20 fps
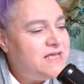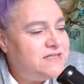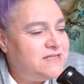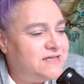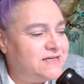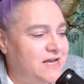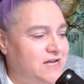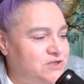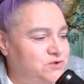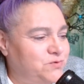the
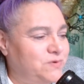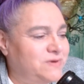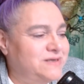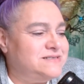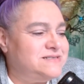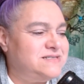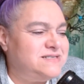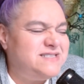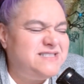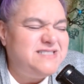country
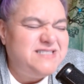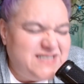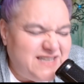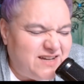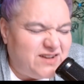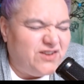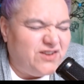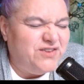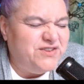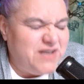is
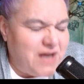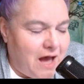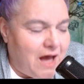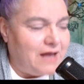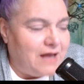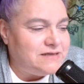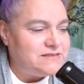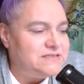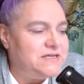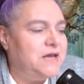still
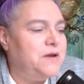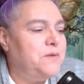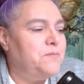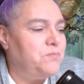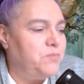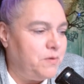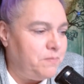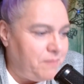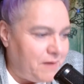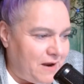not
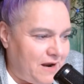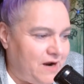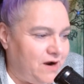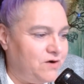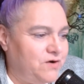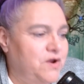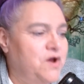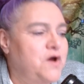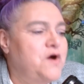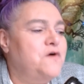
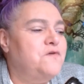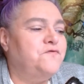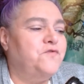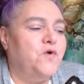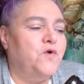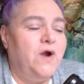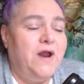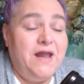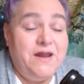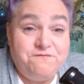prepared
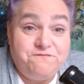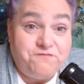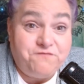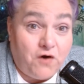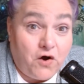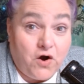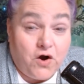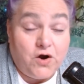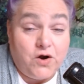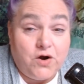for a
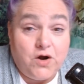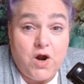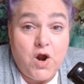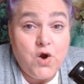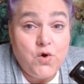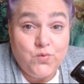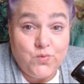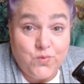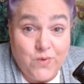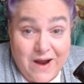
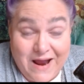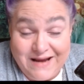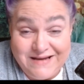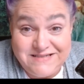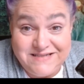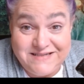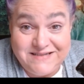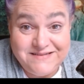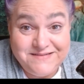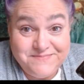
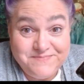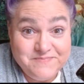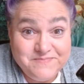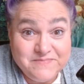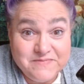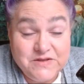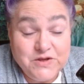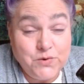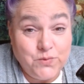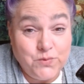far-right
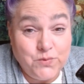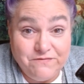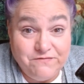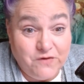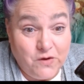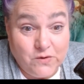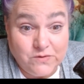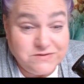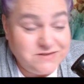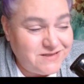
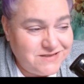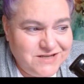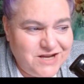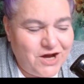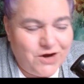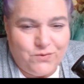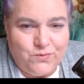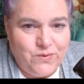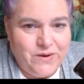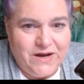revolt.
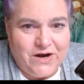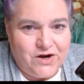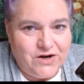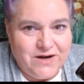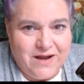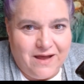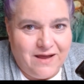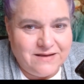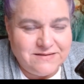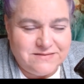No, we are
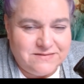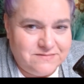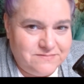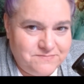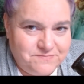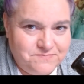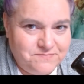not.